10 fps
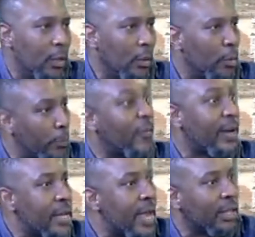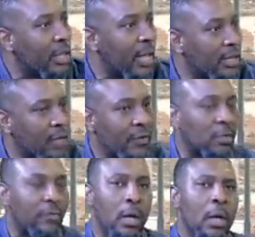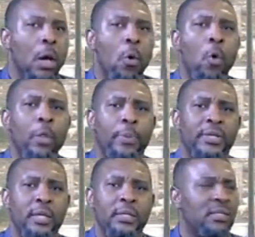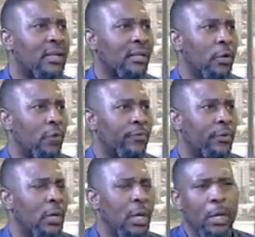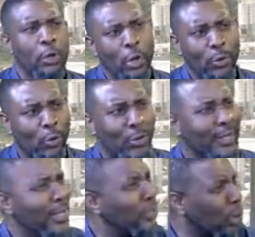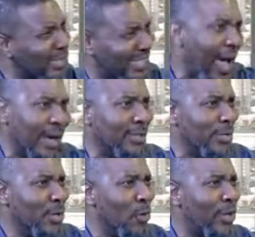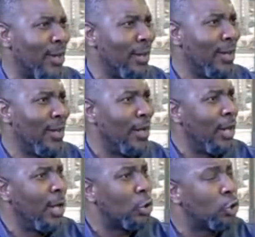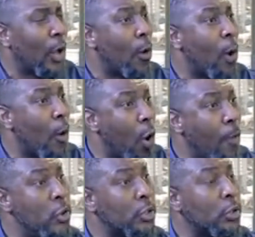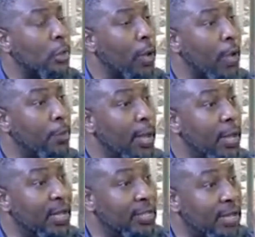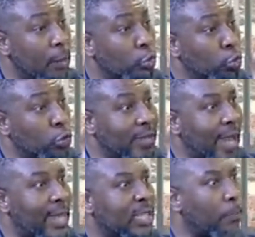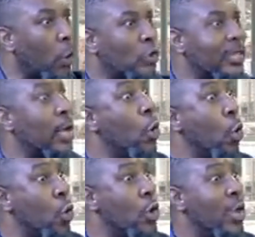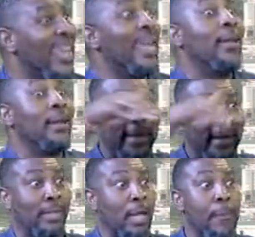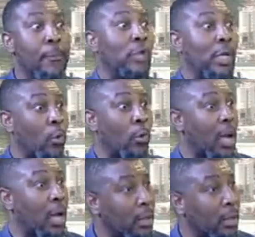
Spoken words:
providing the healthcare itself and stuff like that. 1%, is that enough? You know, it's so sad, okay? To almost 2 decades plus ago, in this same Abuja that we are,